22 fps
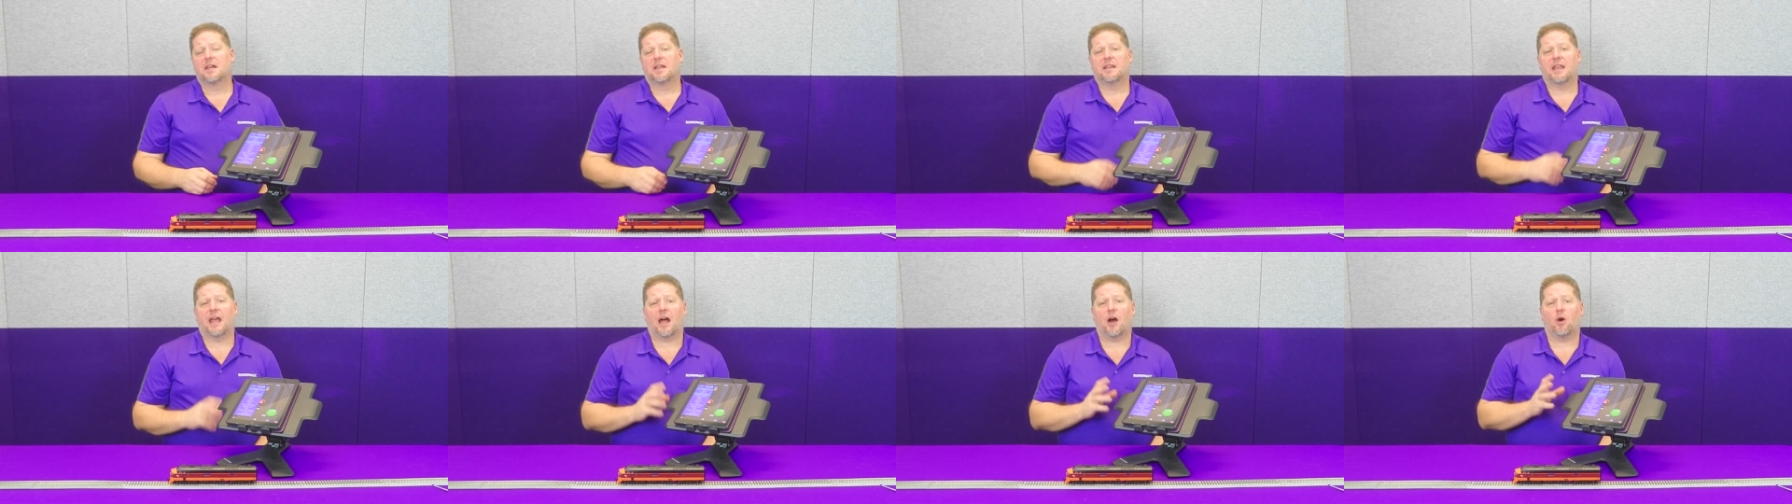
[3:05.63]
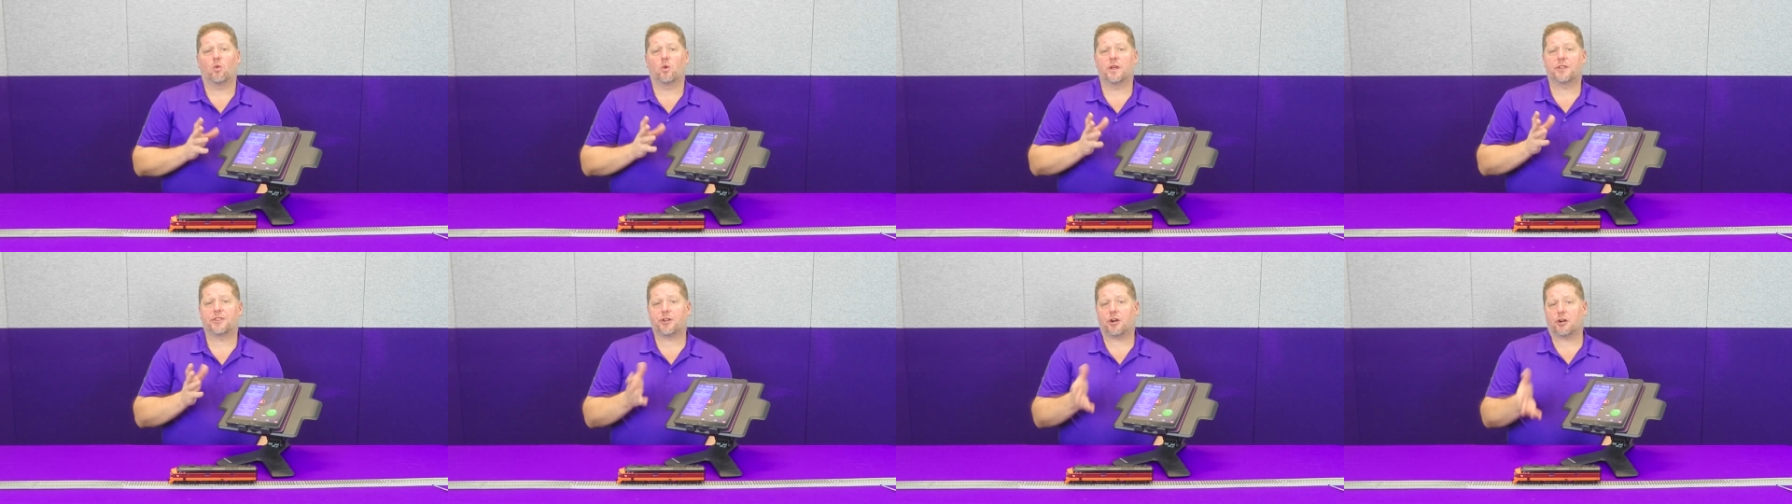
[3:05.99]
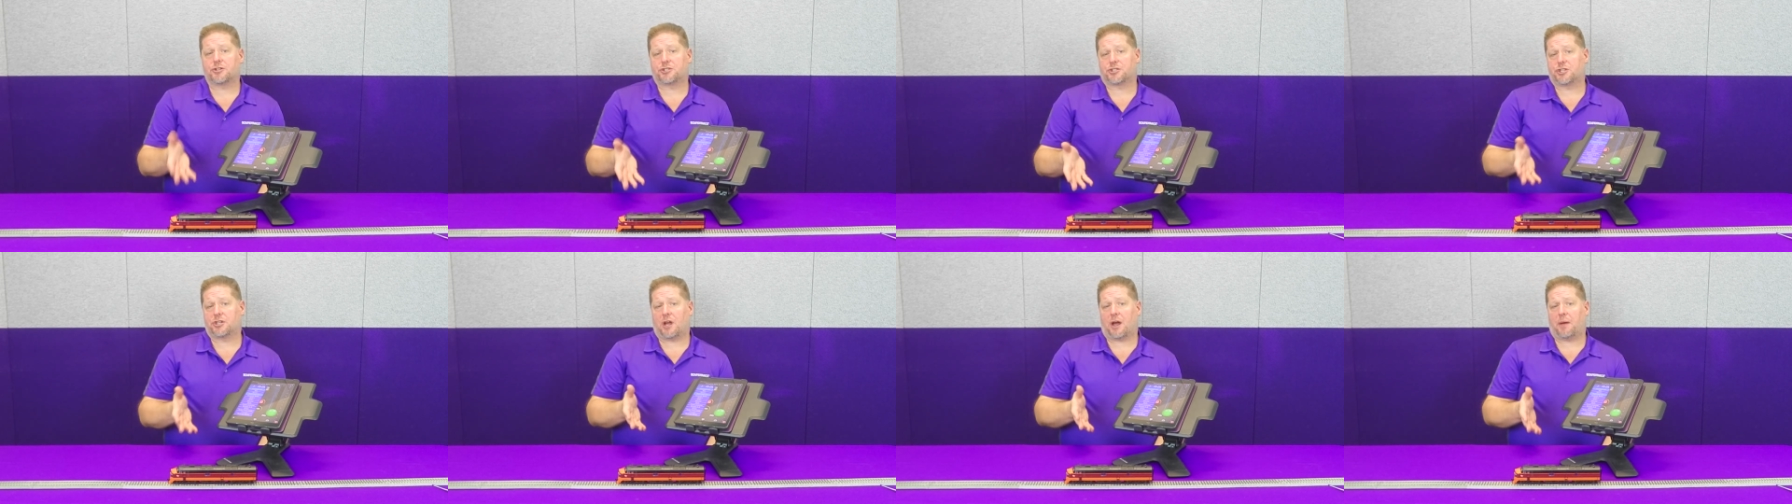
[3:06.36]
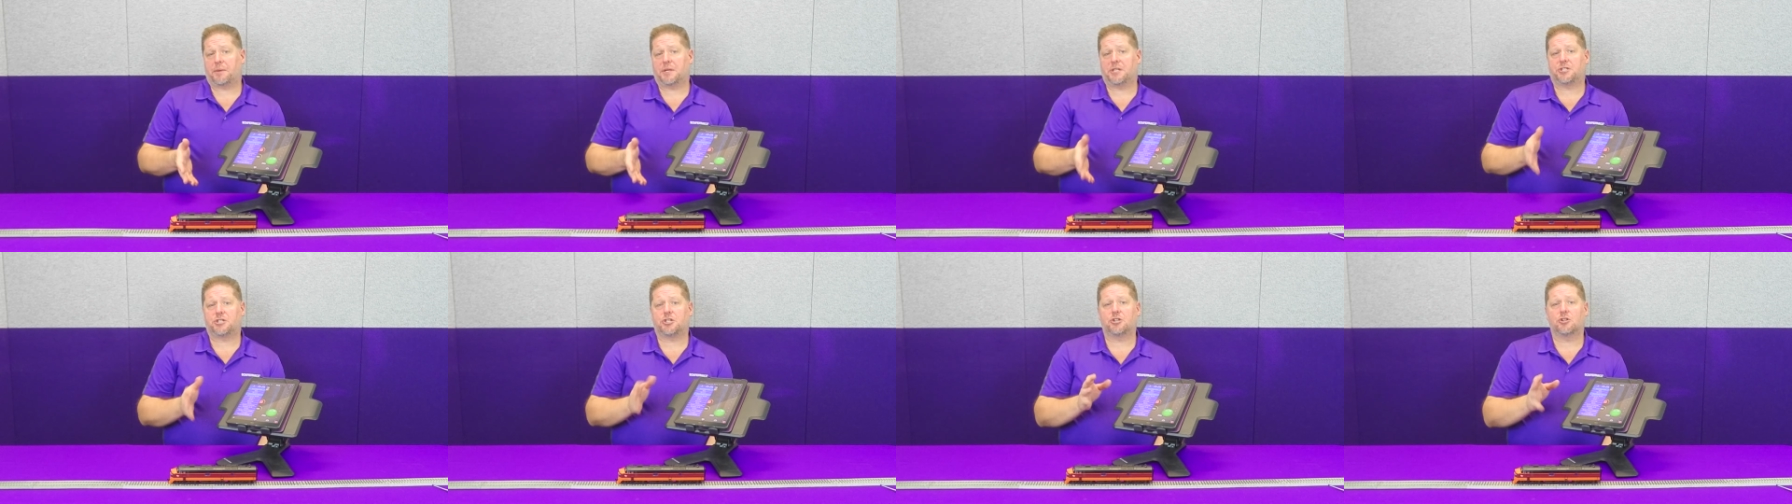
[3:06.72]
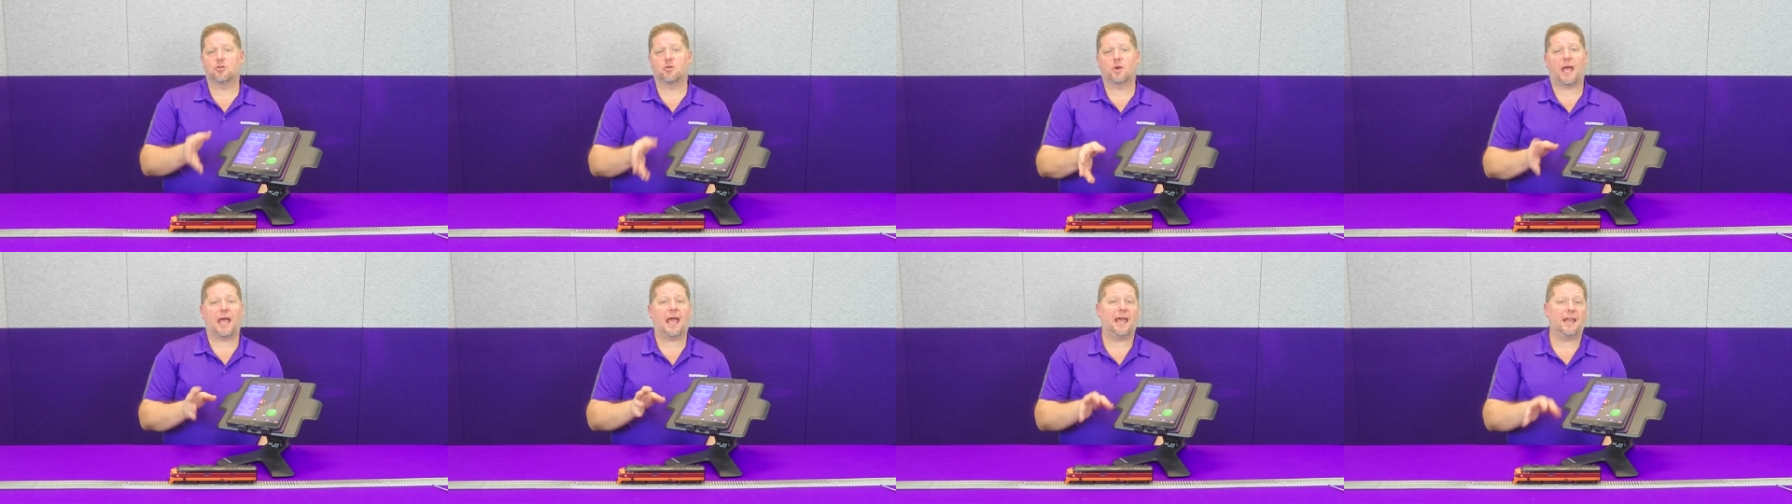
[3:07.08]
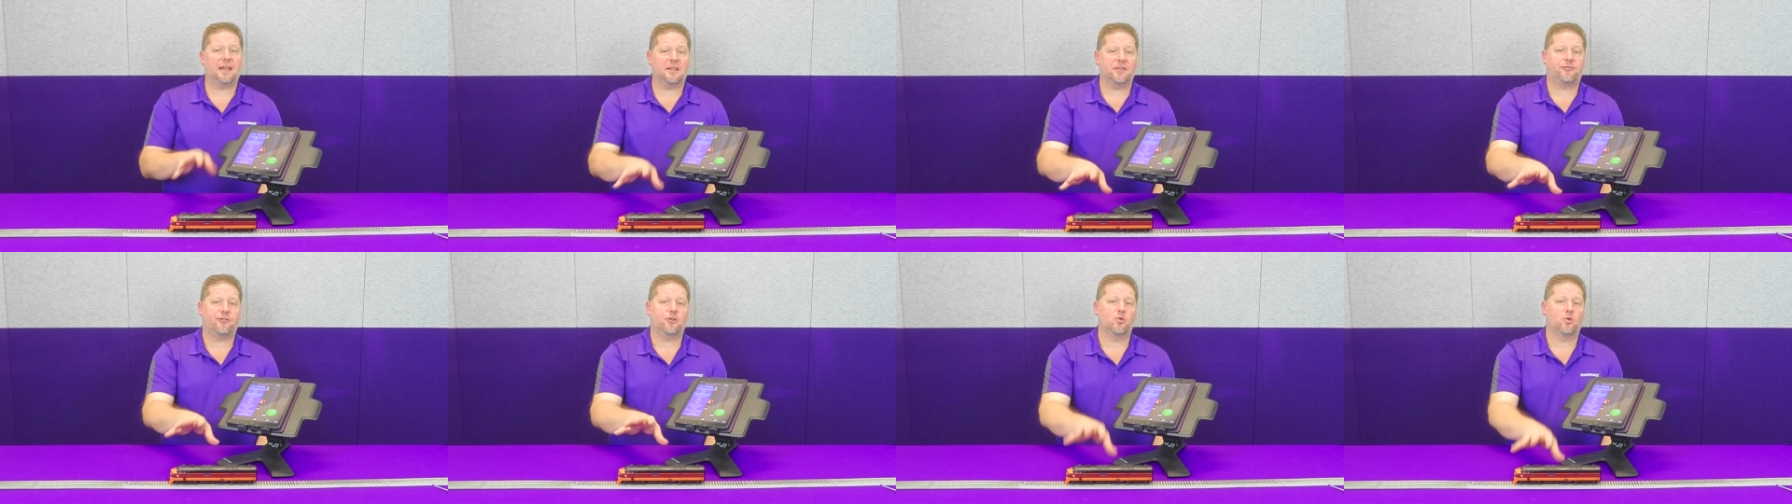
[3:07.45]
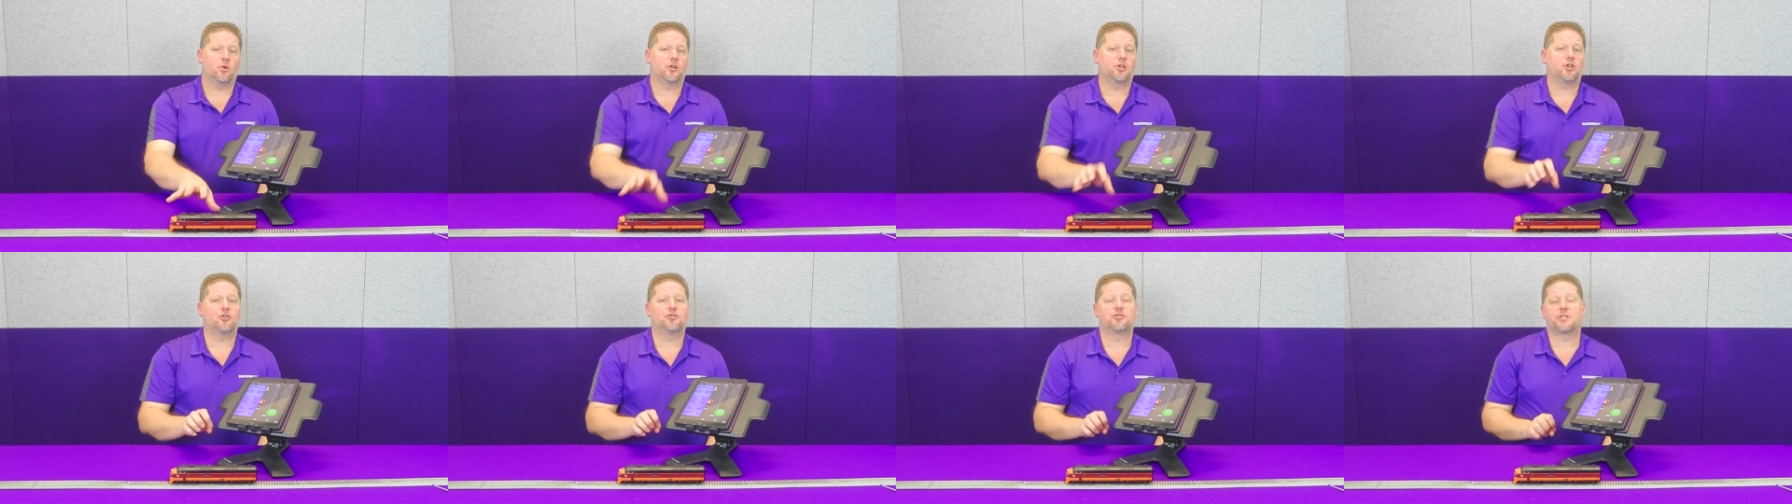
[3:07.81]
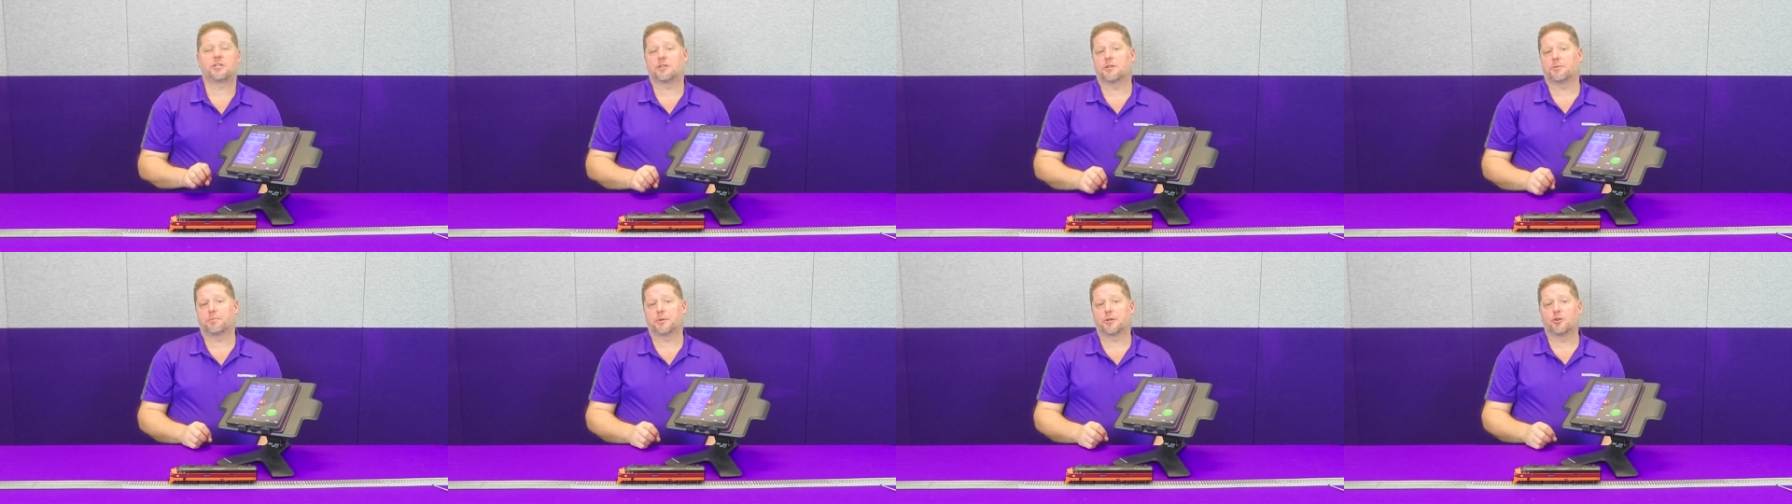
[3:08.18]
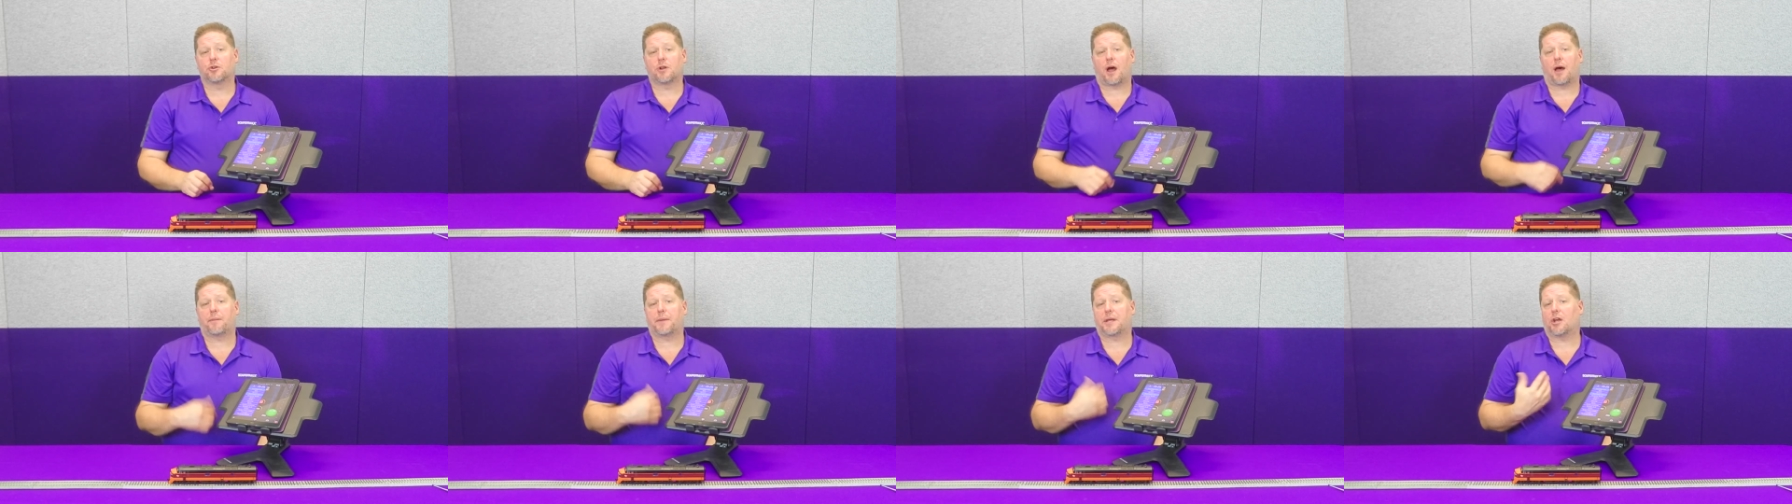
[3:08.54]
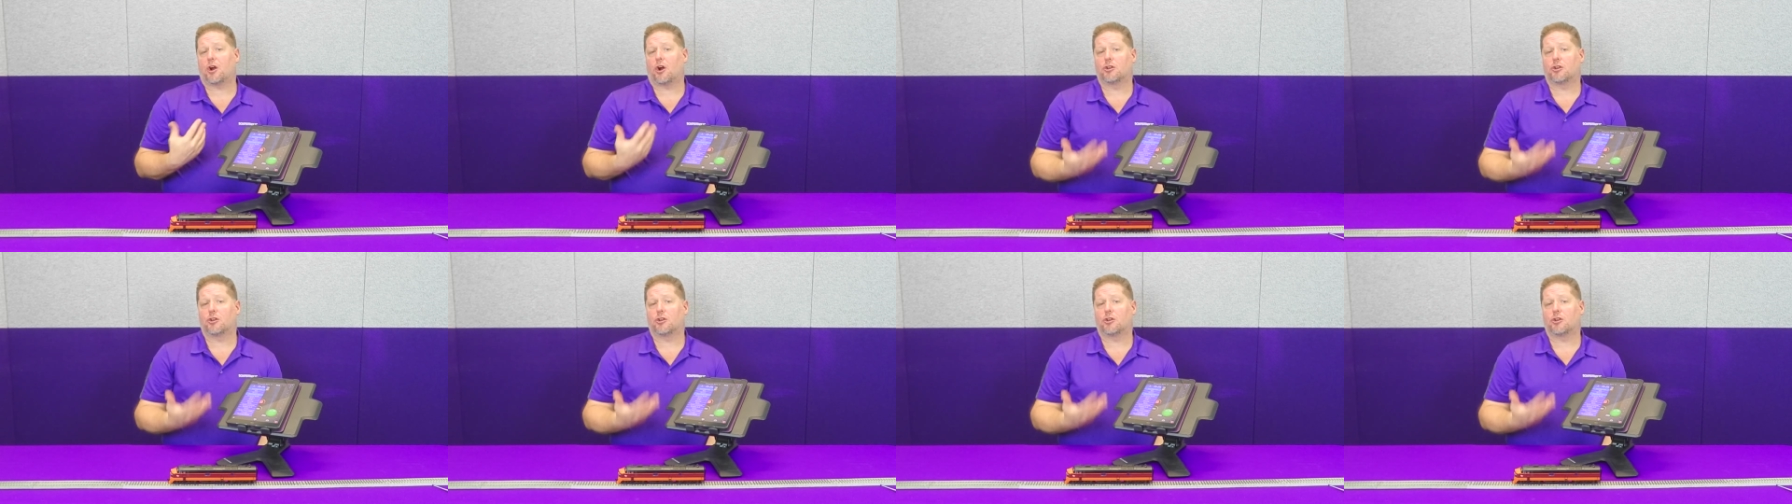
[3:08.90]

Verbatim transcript: Now with our Tsunami 2 and if you were using the Blunami